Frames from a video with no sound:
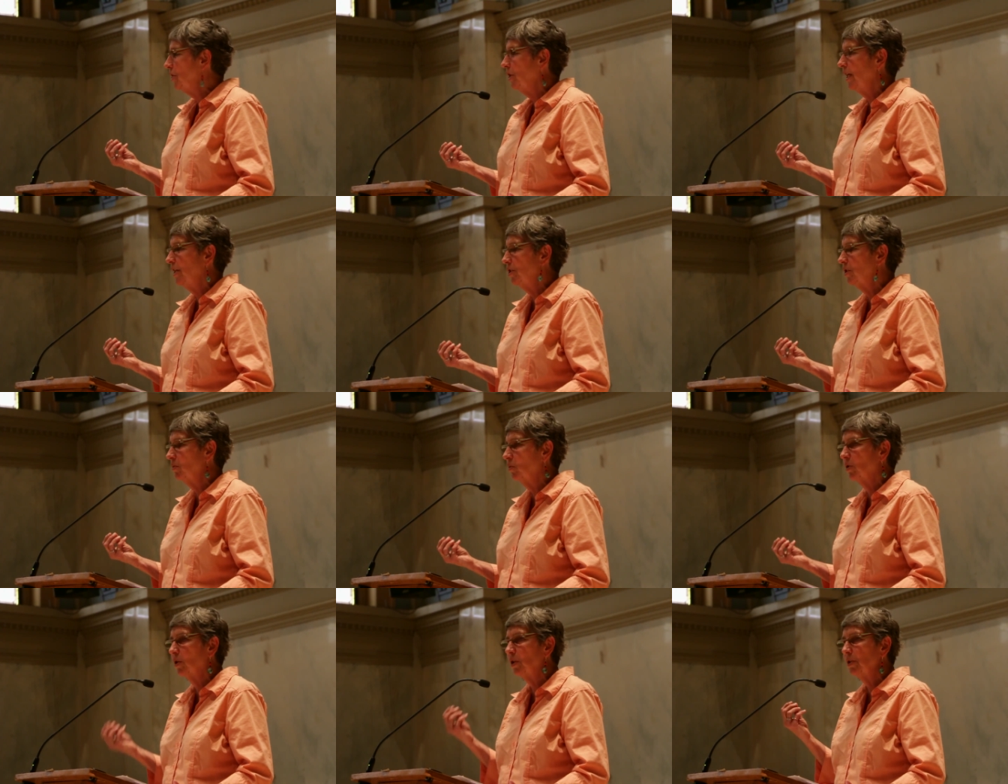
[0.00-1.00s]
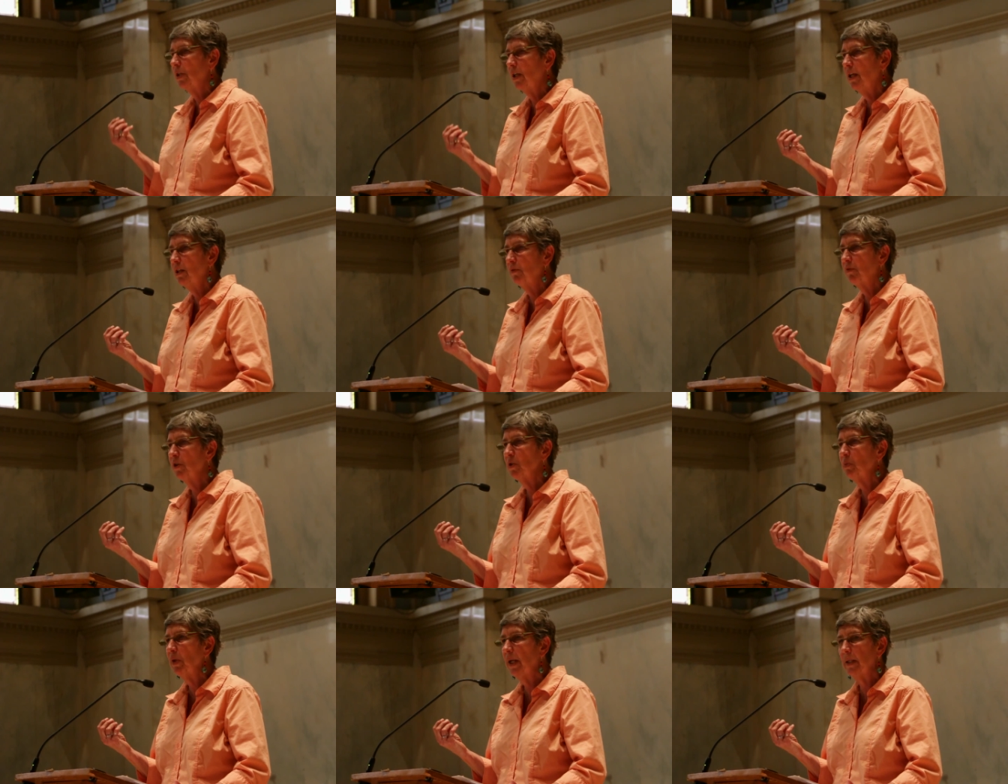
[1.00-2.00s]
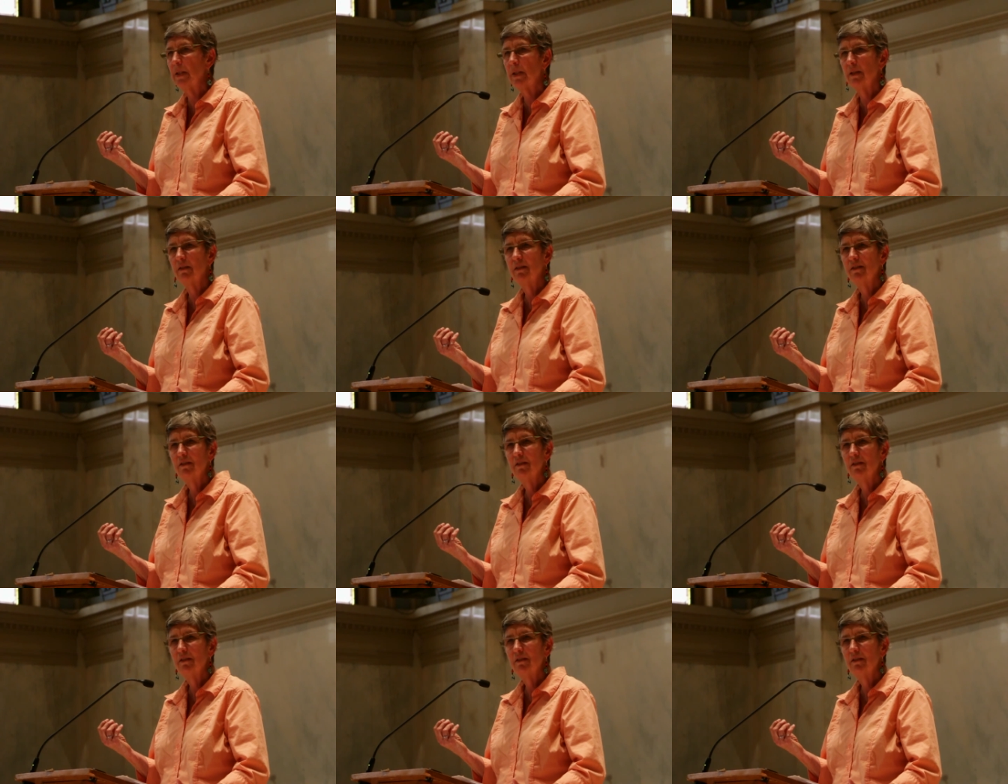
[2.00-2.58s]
to change the world in the first place.